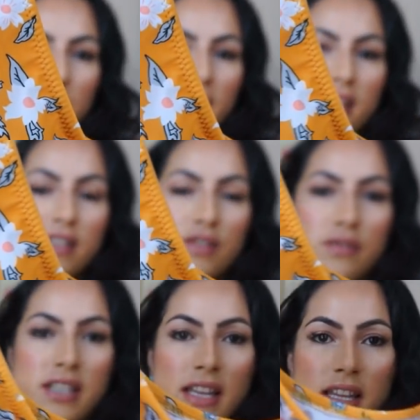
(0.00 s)
bathing
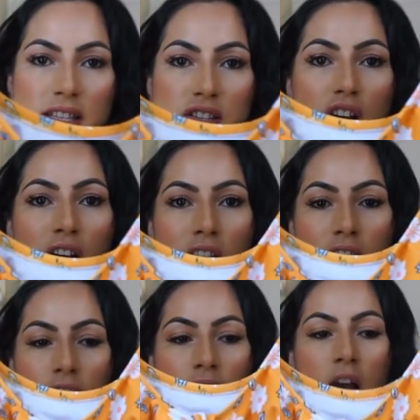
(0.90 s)
suits in this
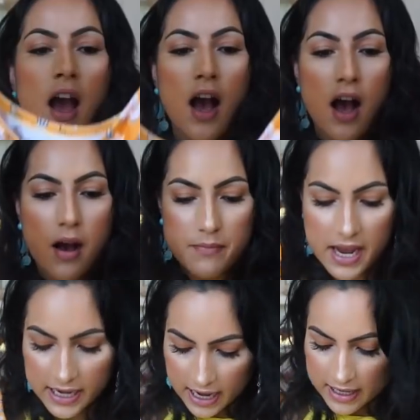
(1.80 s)
color.
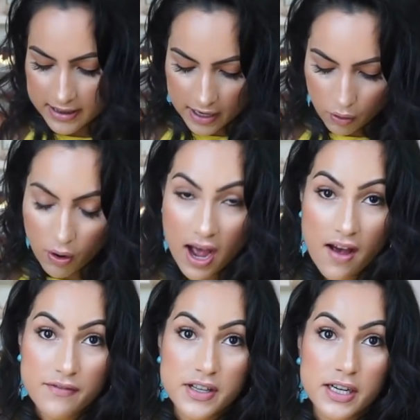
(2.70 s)
Again, they all
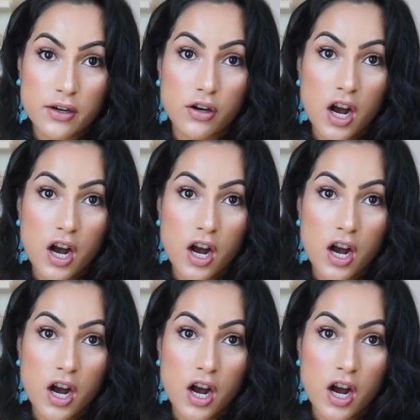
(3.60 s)
have the little